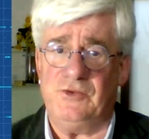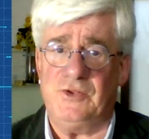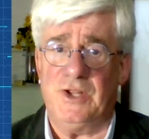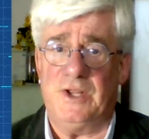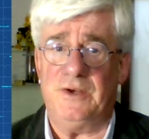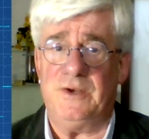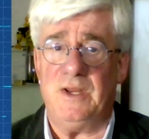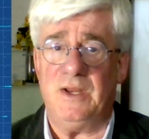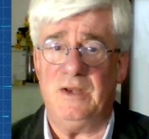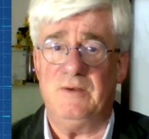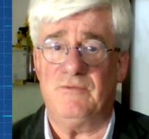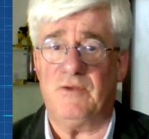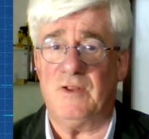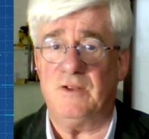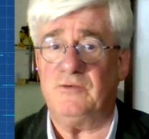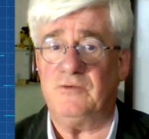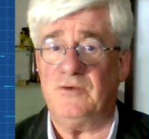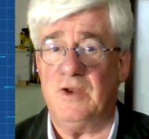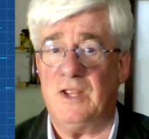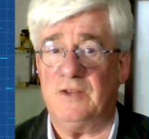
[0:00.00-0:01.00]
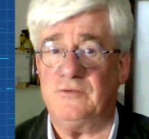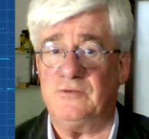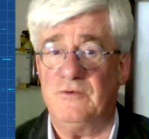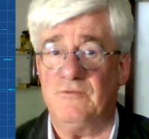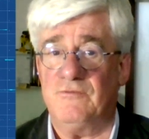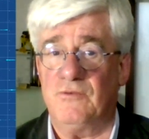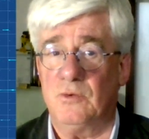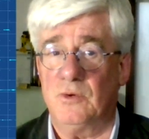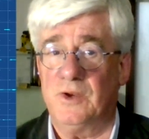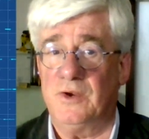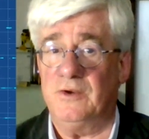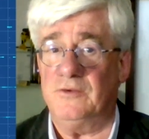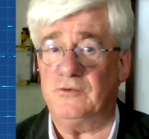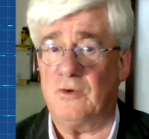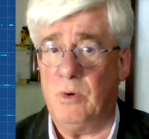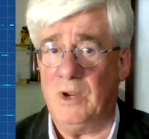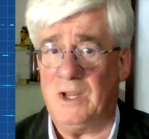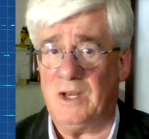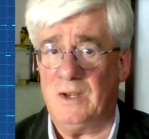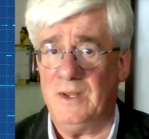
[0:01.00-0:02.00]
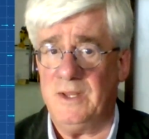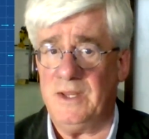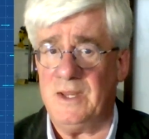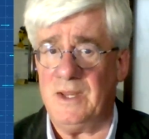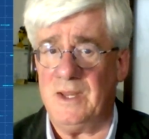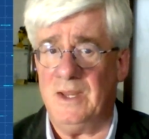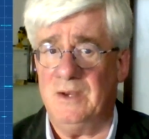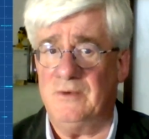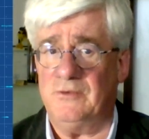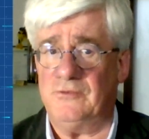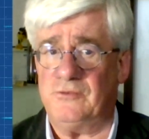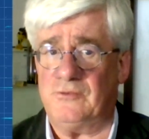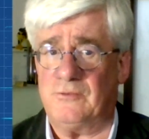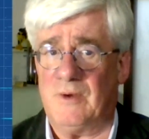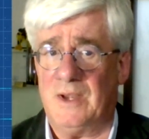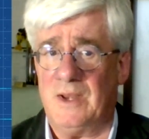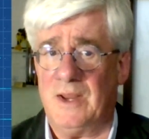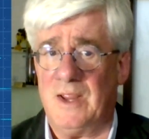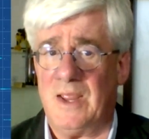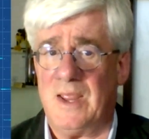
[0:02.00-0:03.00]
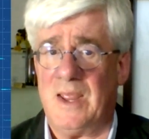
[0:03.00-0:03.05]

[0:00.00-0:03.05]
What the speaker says: that inflation hasn't fallen as quickly in Australia